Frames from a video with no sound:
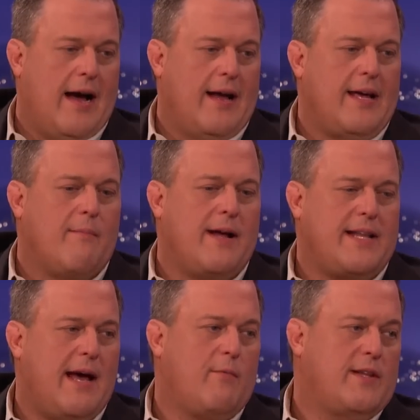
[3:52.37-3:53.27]
uh, yeah, my
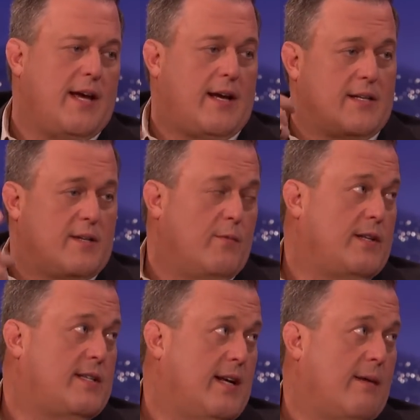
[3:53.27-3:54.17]
dad would take us and
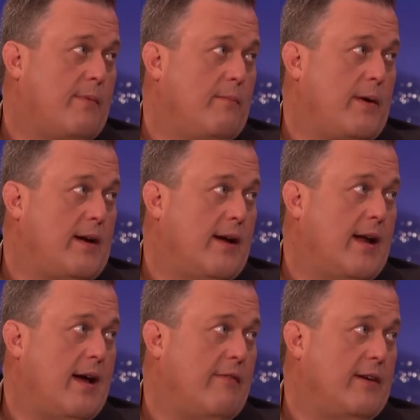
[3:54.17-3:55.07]
we'd sit up in peanut
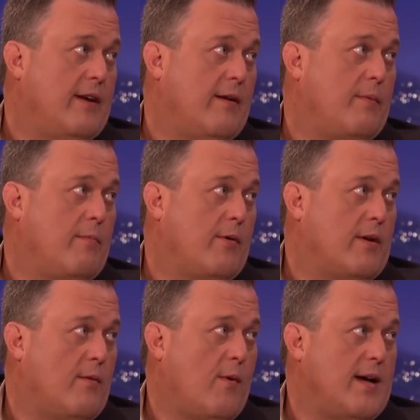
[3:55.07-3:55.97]
heaven. You know, people would
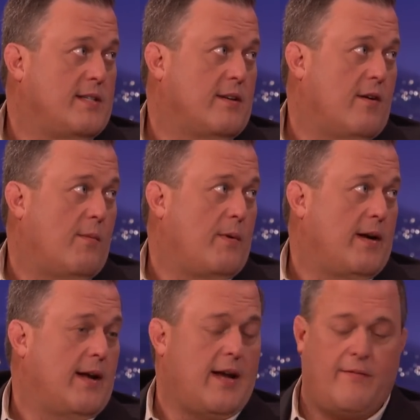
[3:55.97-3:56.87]
go, why is it called
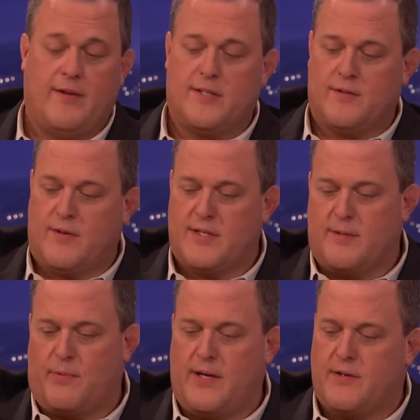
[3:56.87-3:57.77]
peanut heaven? It's because
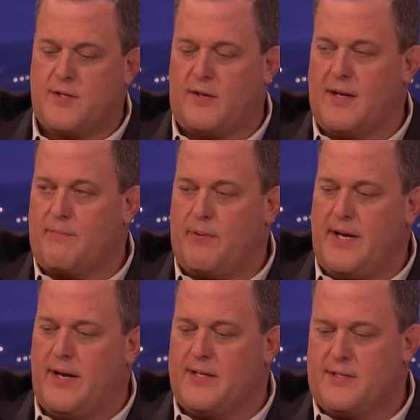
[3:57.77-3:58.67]
the players look like
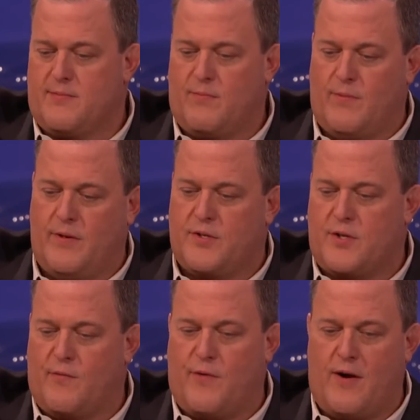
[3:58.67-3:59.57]
peanuts. Right.
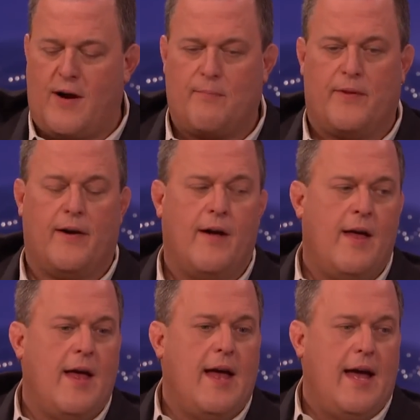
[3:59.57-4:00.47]
So far up there.
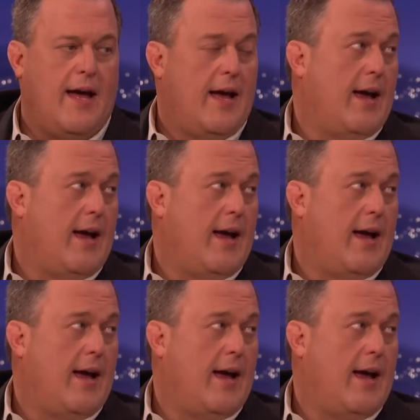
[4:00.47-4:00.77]
So you guys, your